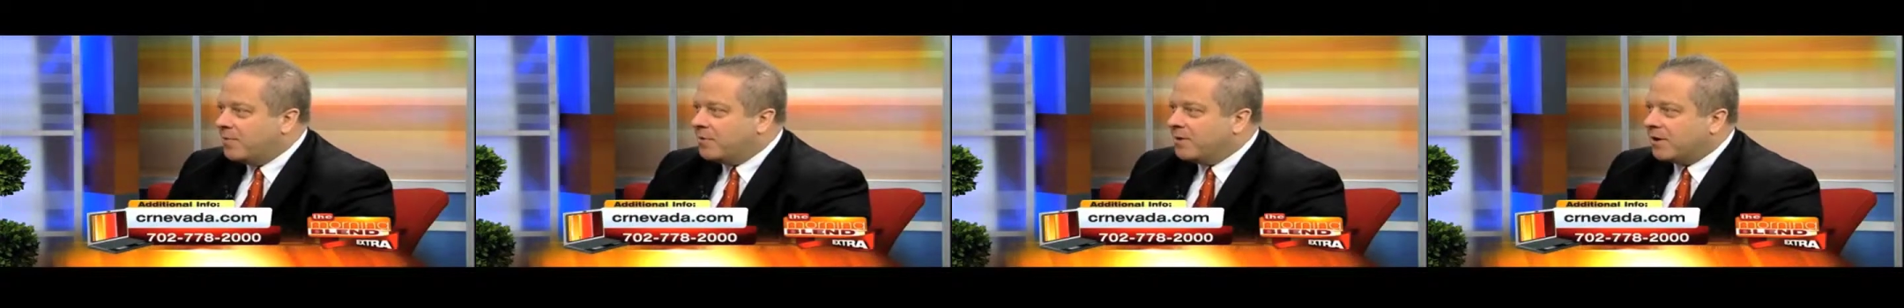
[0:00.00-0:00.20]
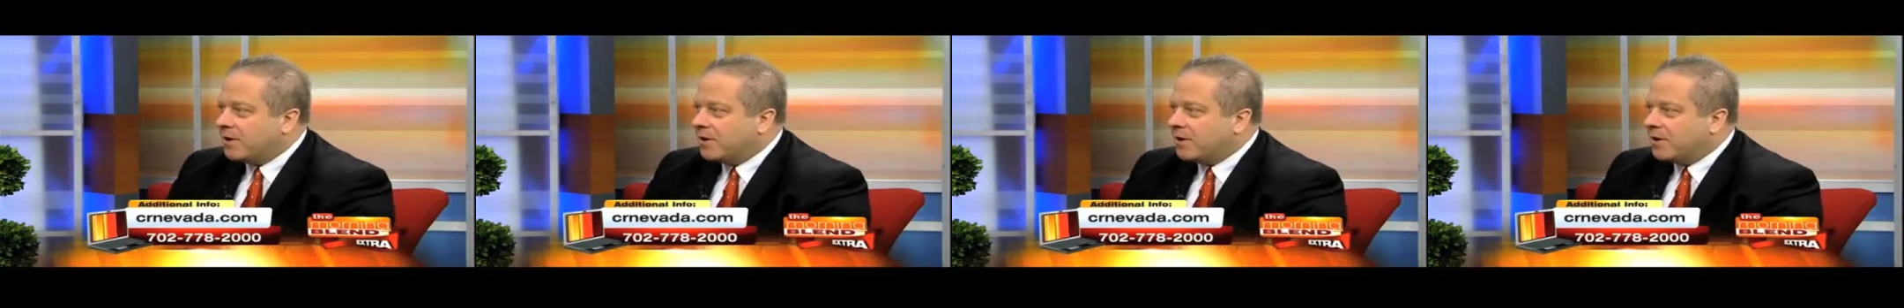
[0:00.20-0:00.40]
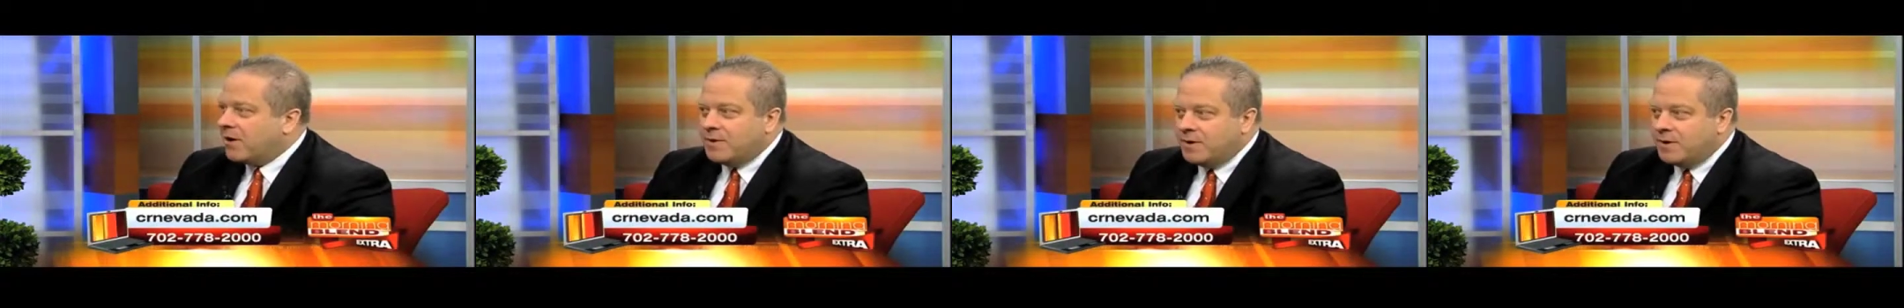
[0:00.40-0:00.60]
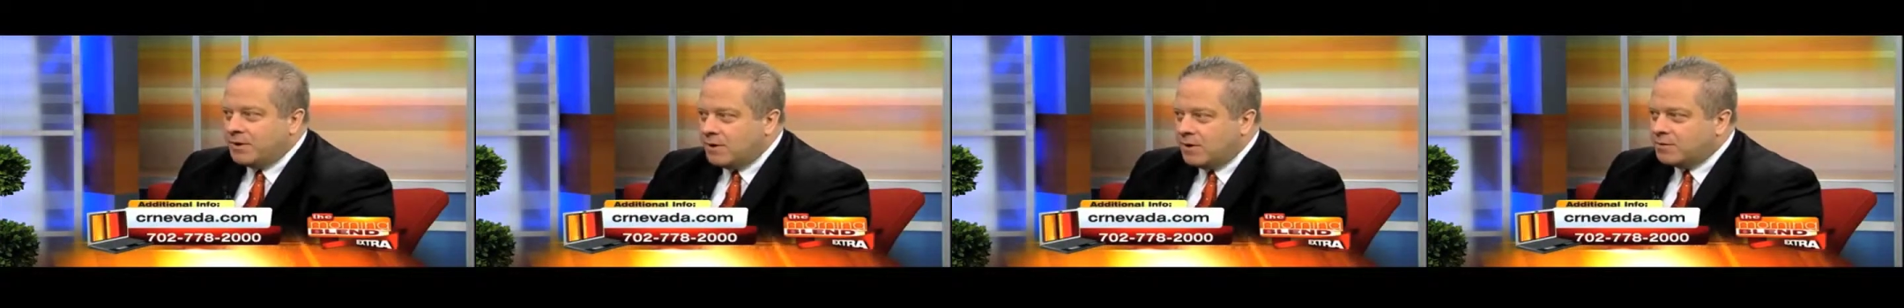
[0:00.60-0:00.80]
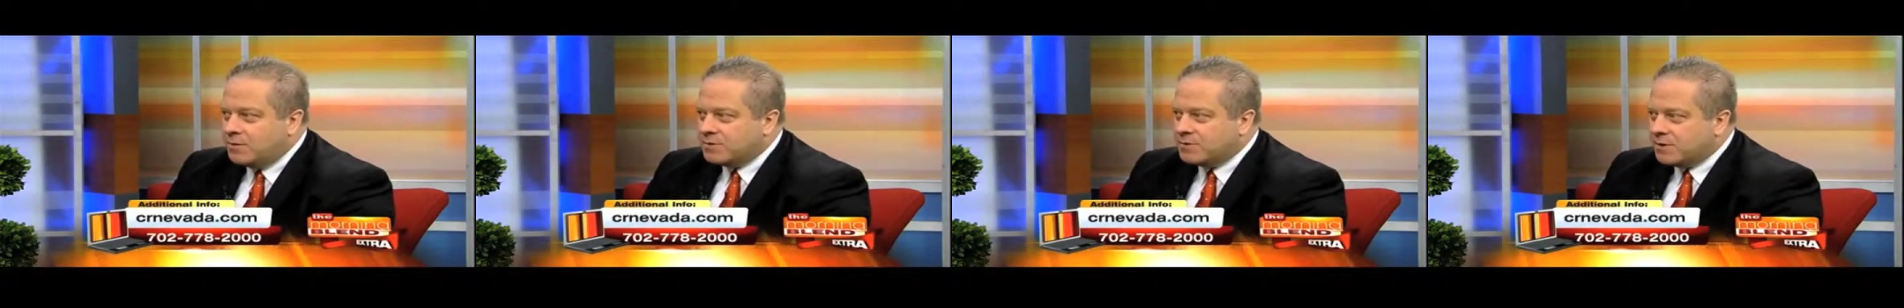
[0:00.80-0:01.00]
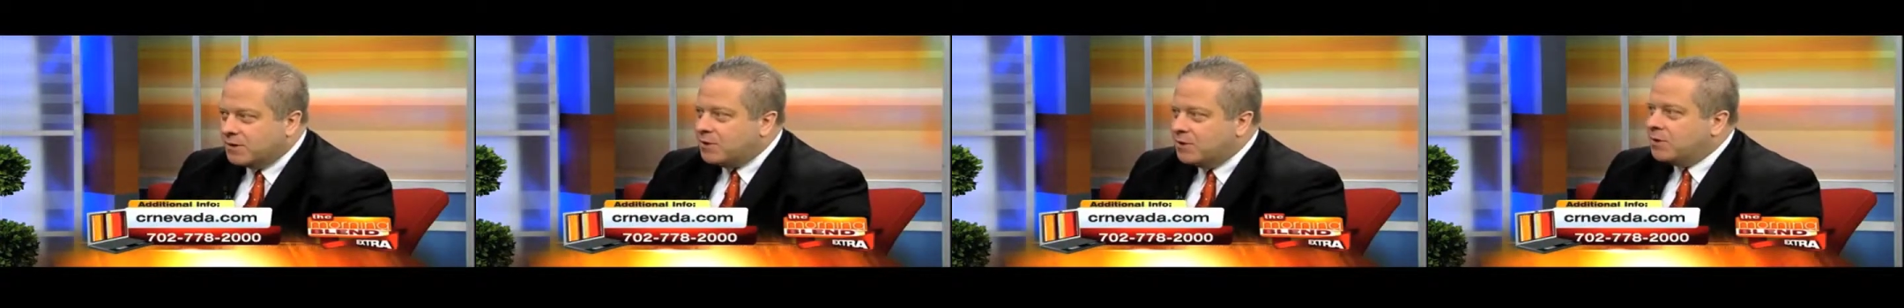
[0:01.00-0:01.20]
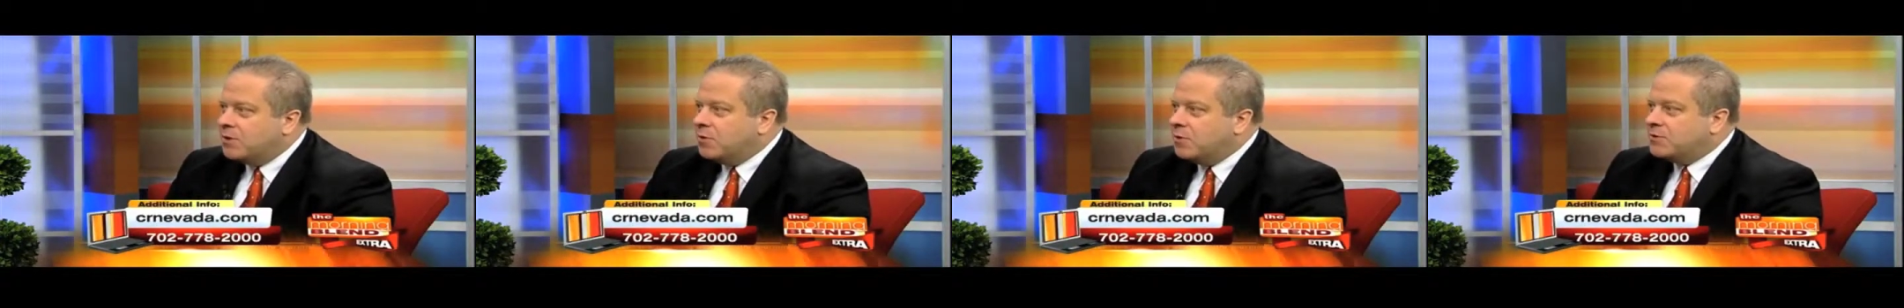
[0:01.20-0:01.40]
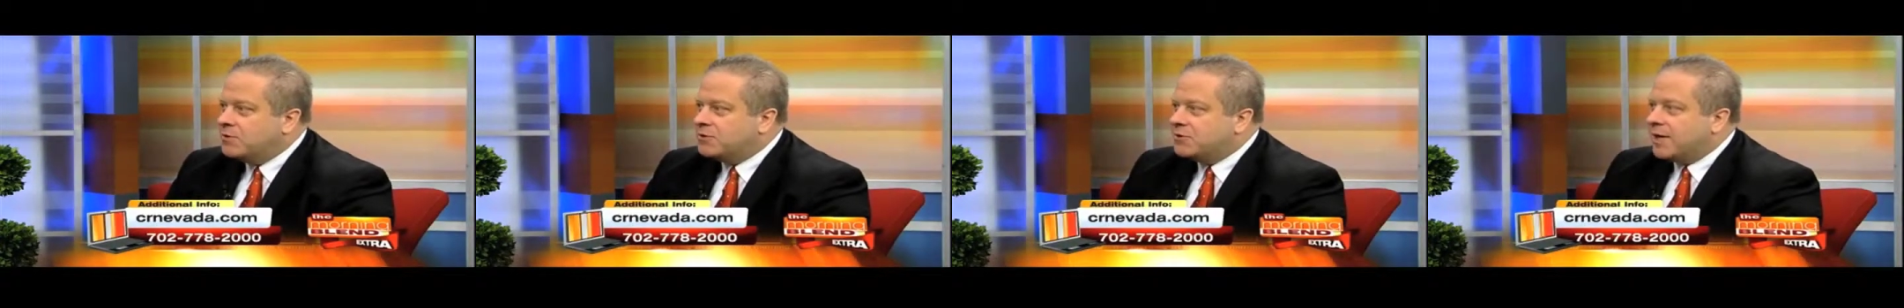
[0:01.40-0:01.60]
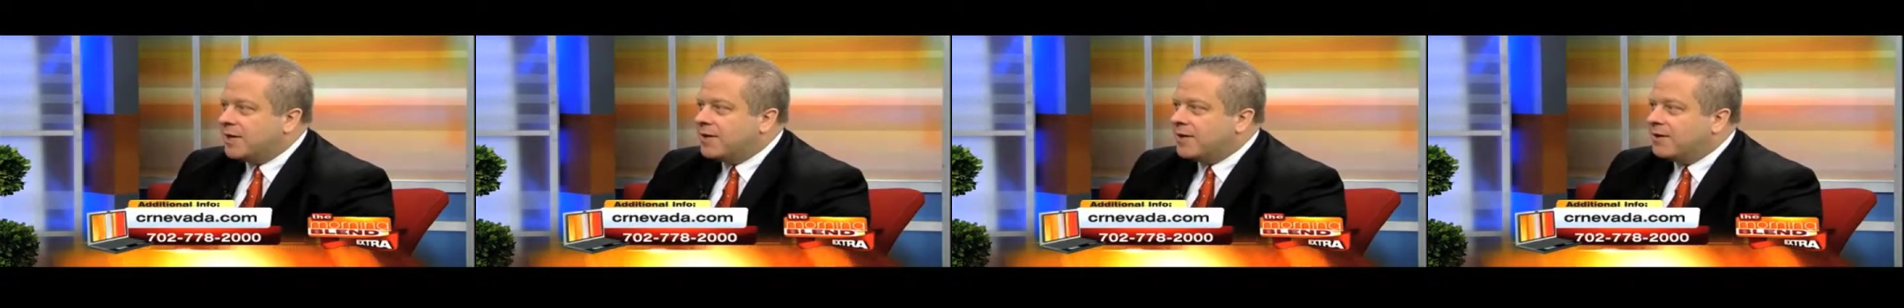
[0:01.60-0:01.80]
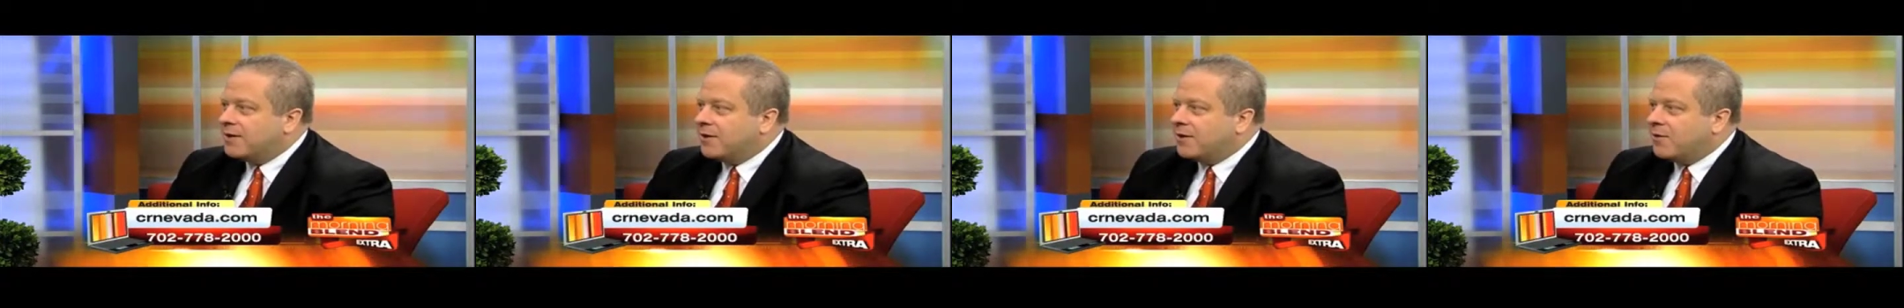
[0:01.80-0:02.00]
The government knows who's checking
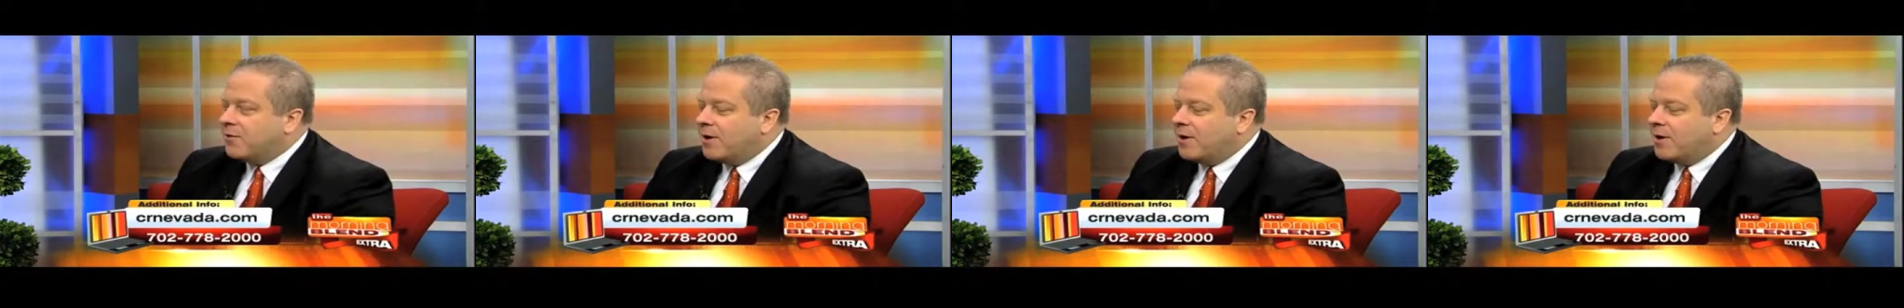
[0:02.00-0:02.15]
their credit